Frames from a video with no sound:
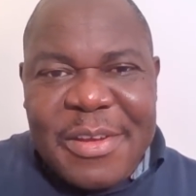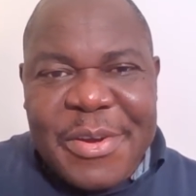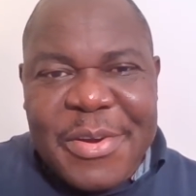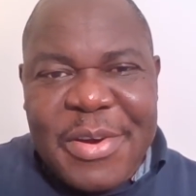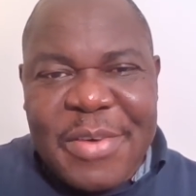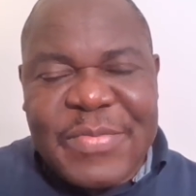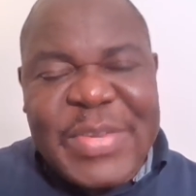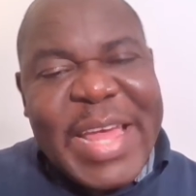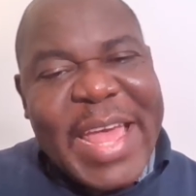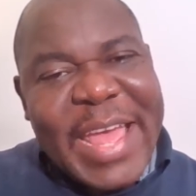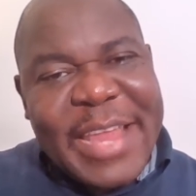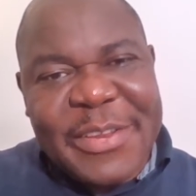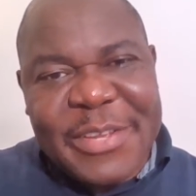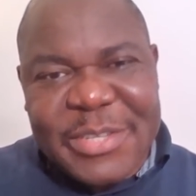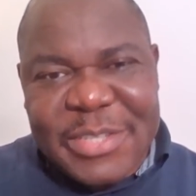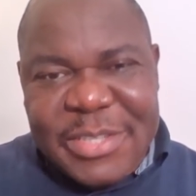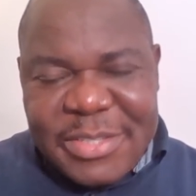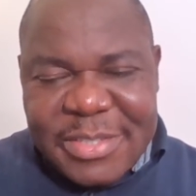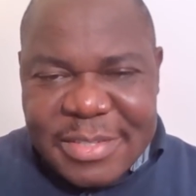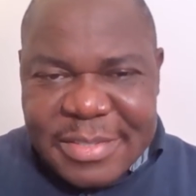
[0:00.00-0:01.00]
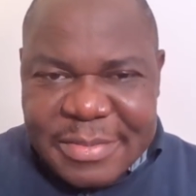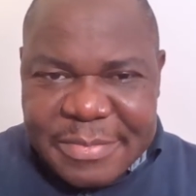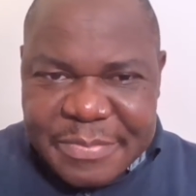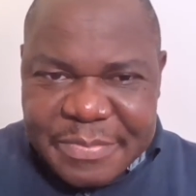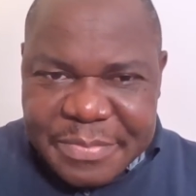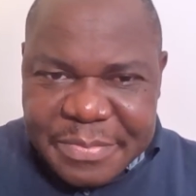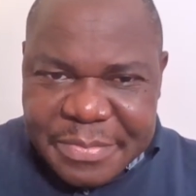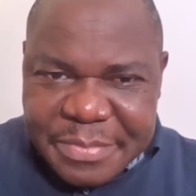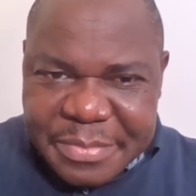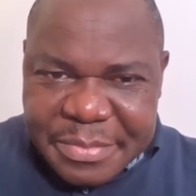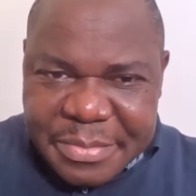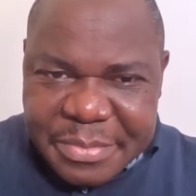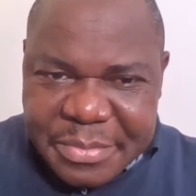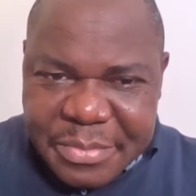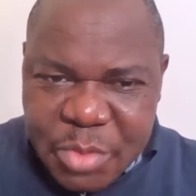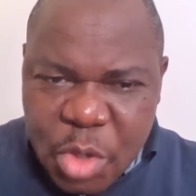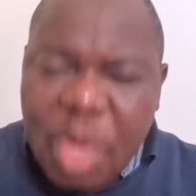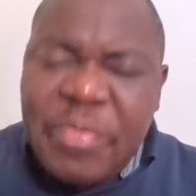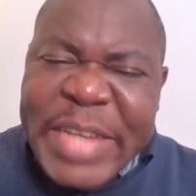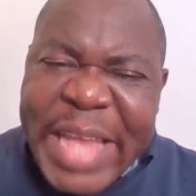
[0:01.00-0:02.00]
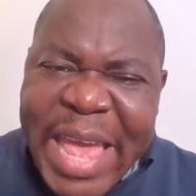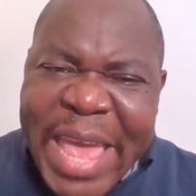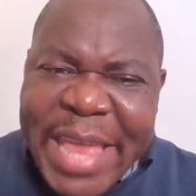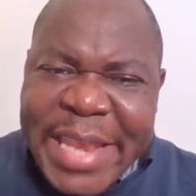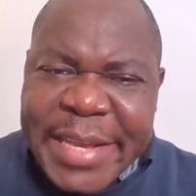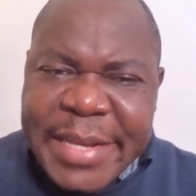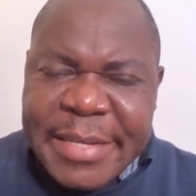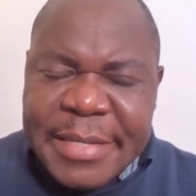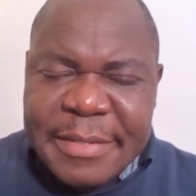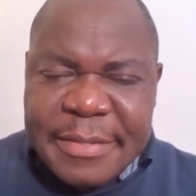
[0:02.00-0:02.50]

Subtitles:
of the anus of the hen.